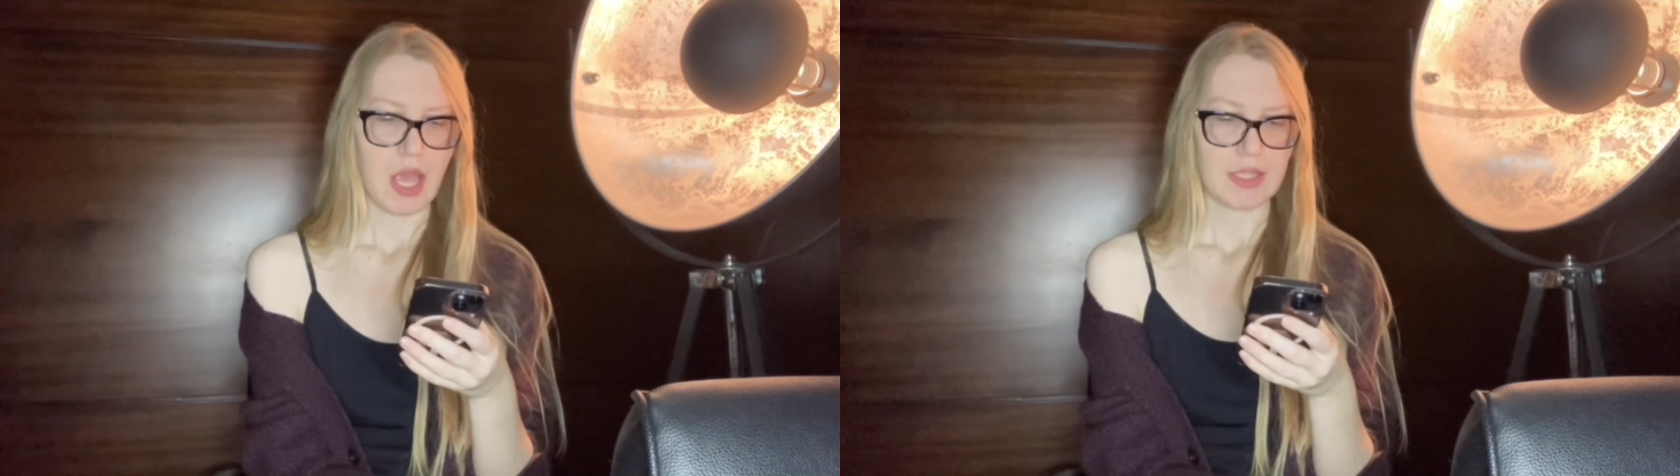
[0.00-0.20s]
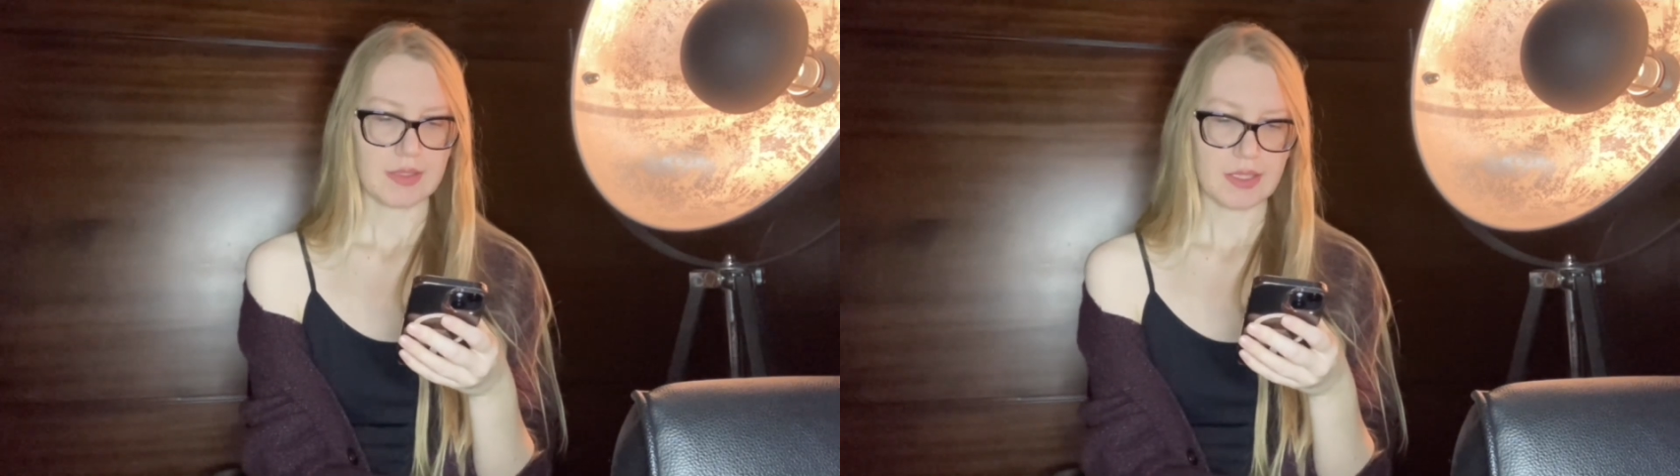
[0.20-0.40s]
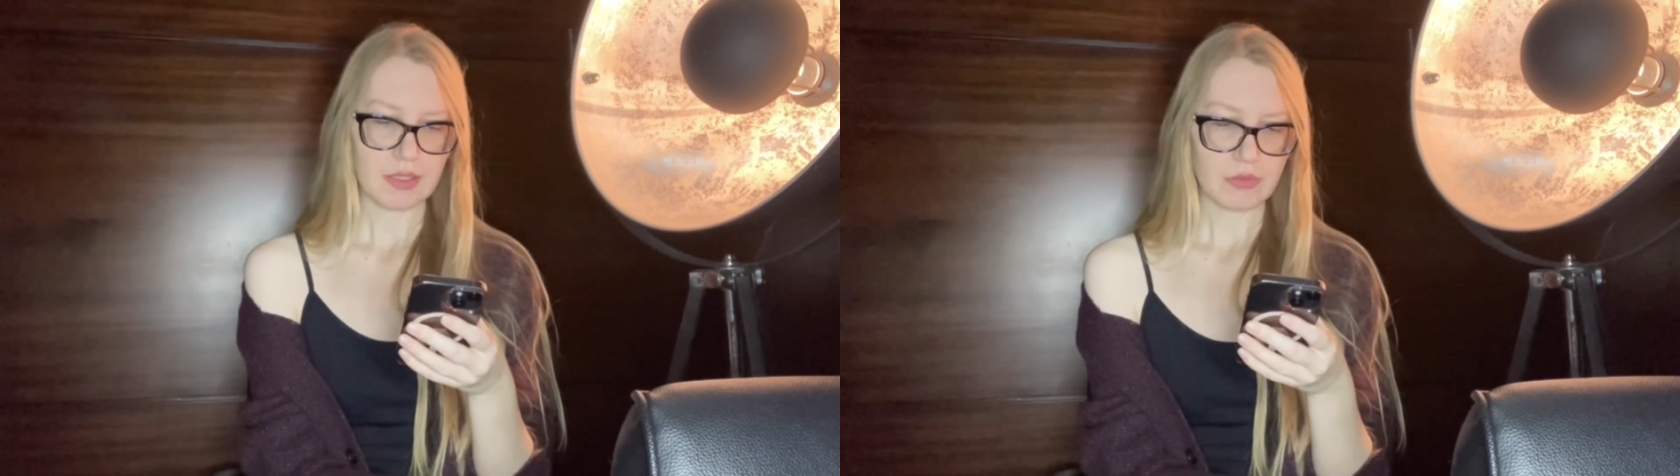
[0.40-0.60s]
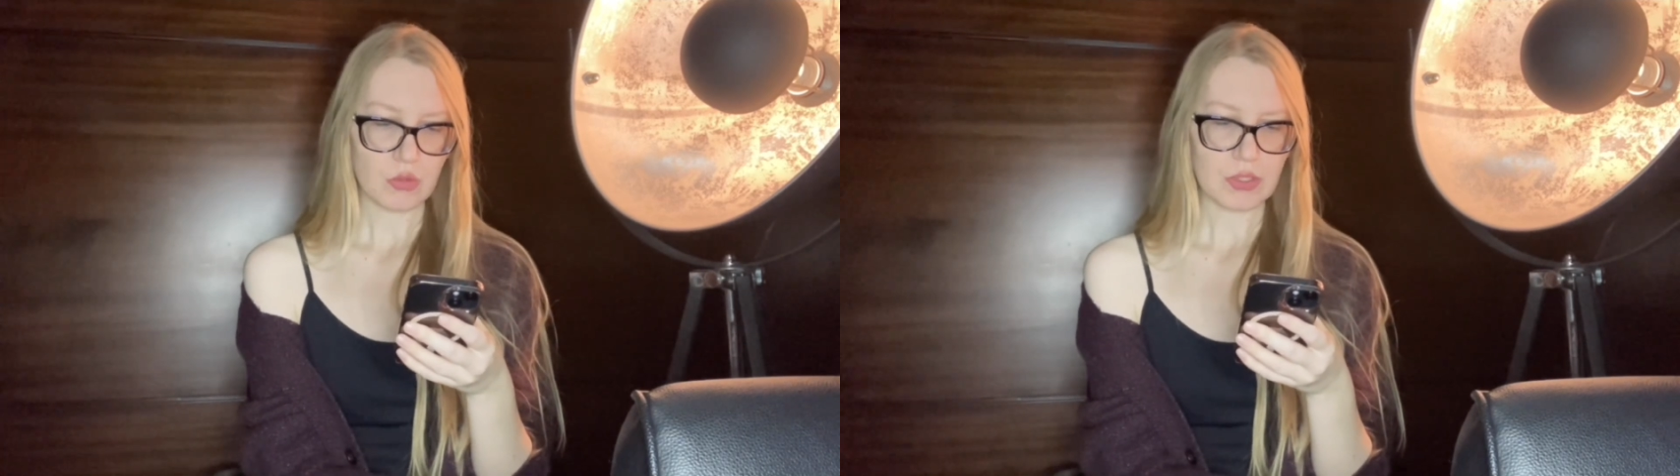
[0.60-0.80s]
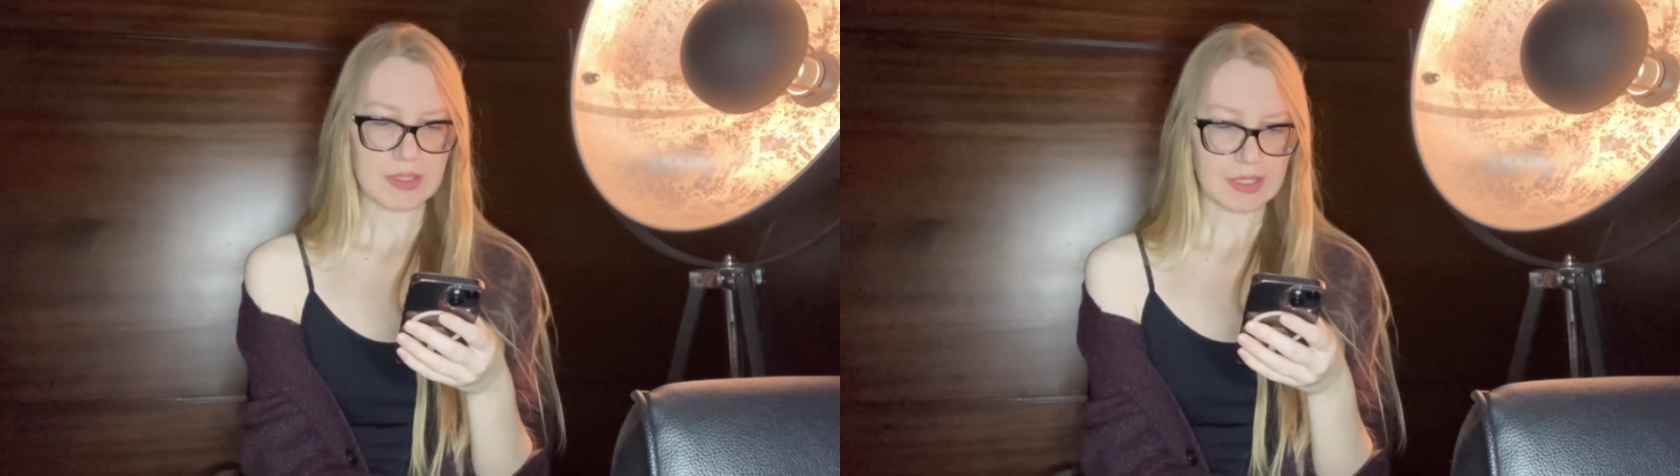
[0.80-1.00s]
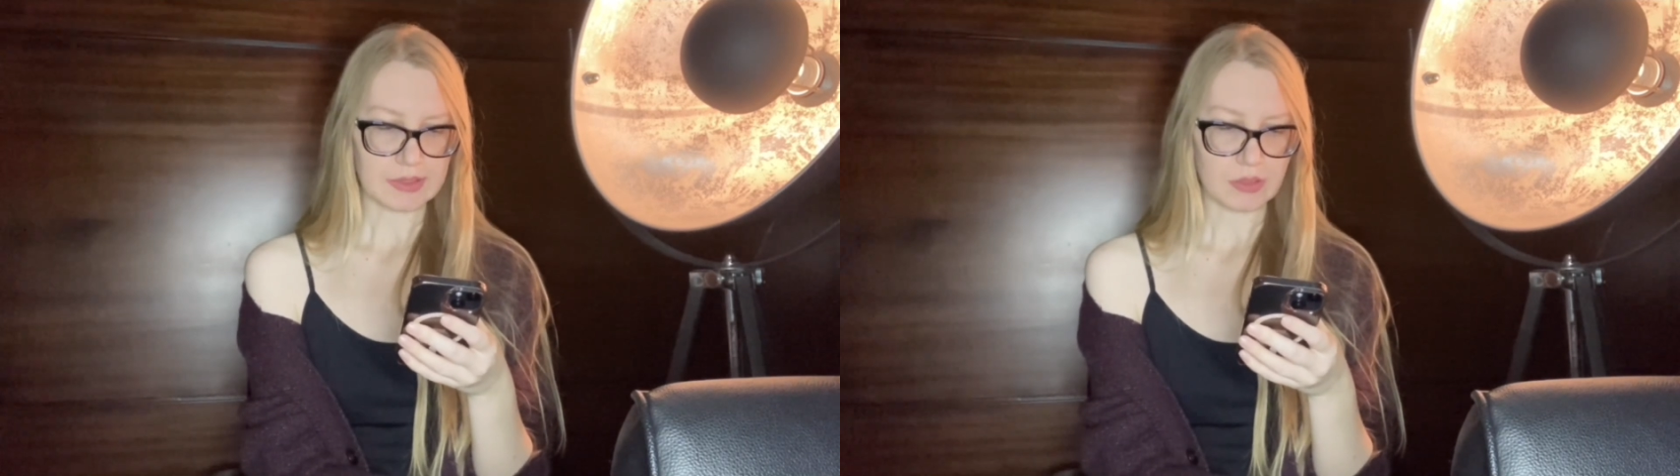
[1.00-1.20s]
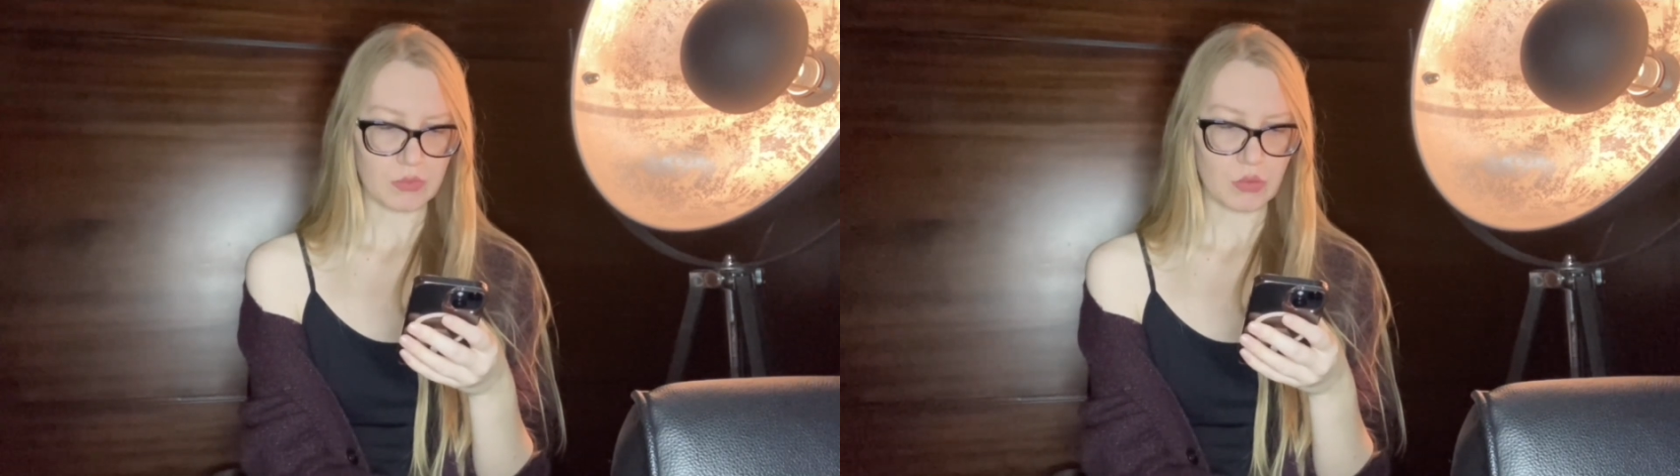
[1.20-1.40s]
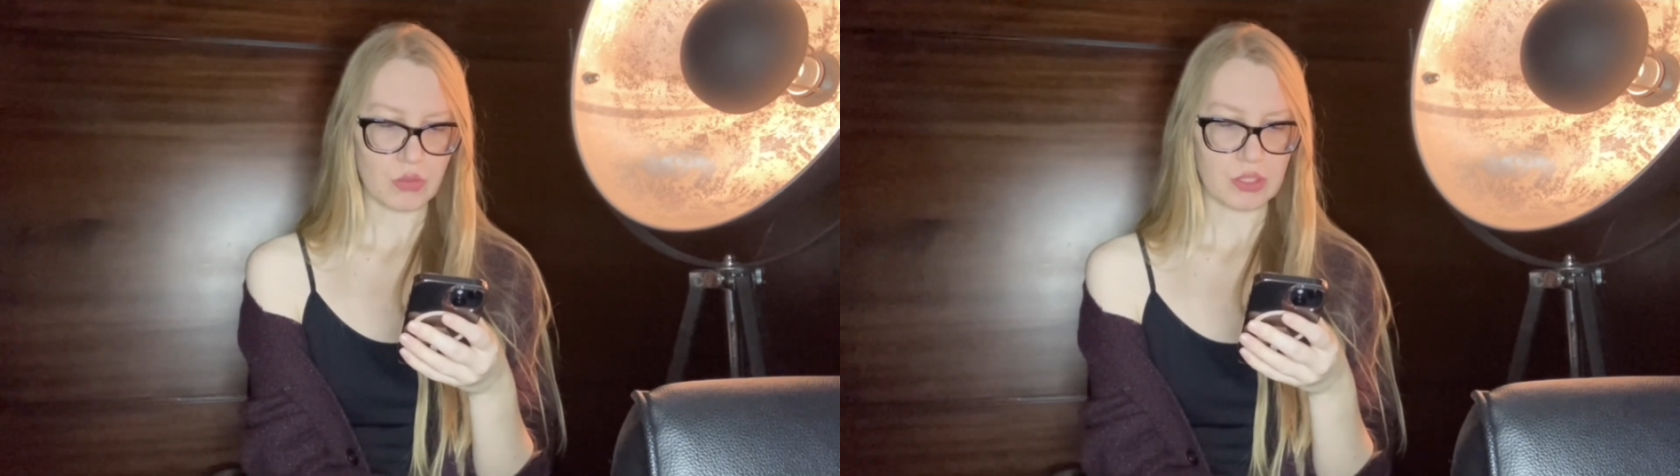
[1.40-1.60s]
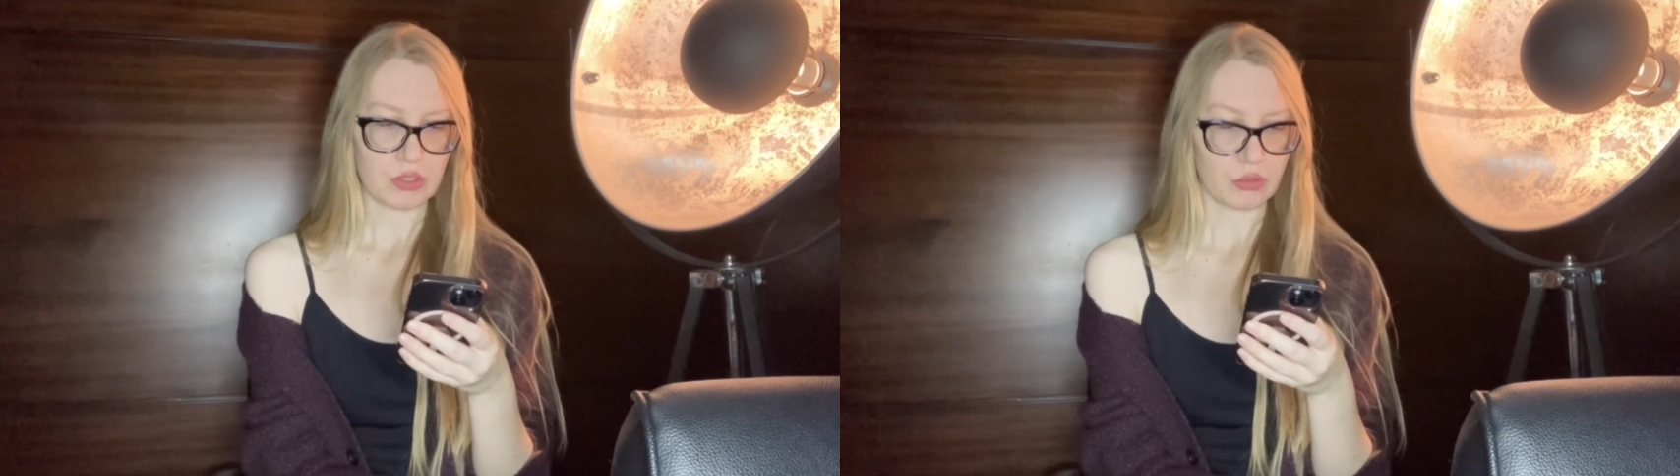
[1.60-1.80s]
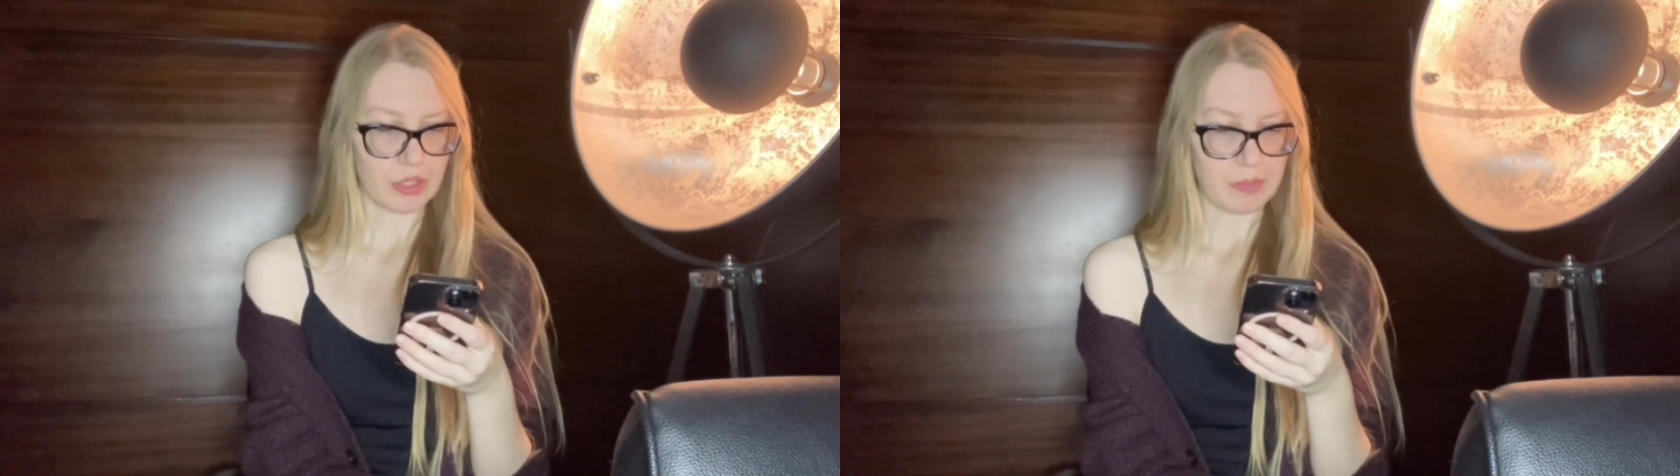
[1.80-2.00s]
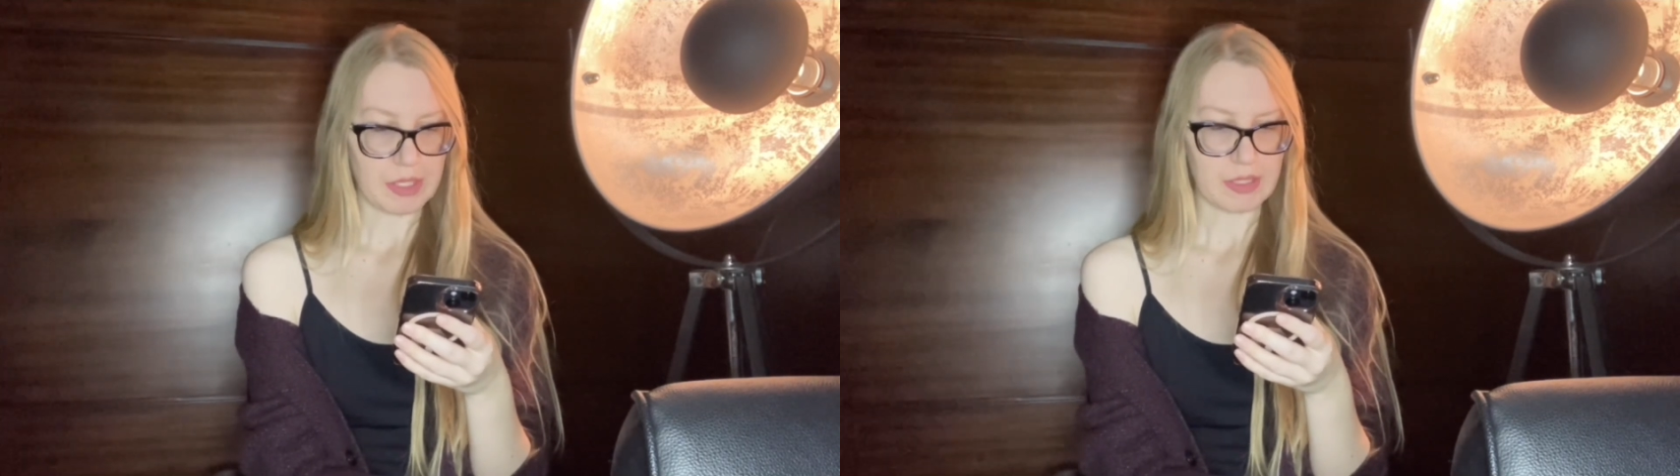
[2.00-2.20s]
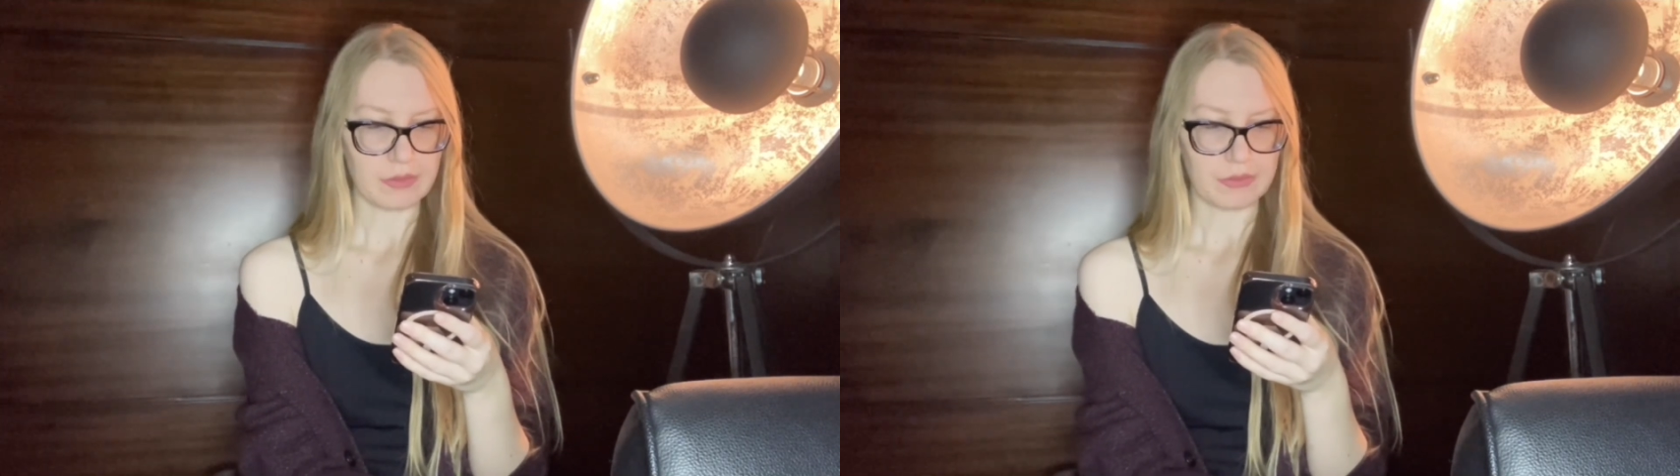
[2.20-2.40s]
cedarwood, sandalwood, tonka bean,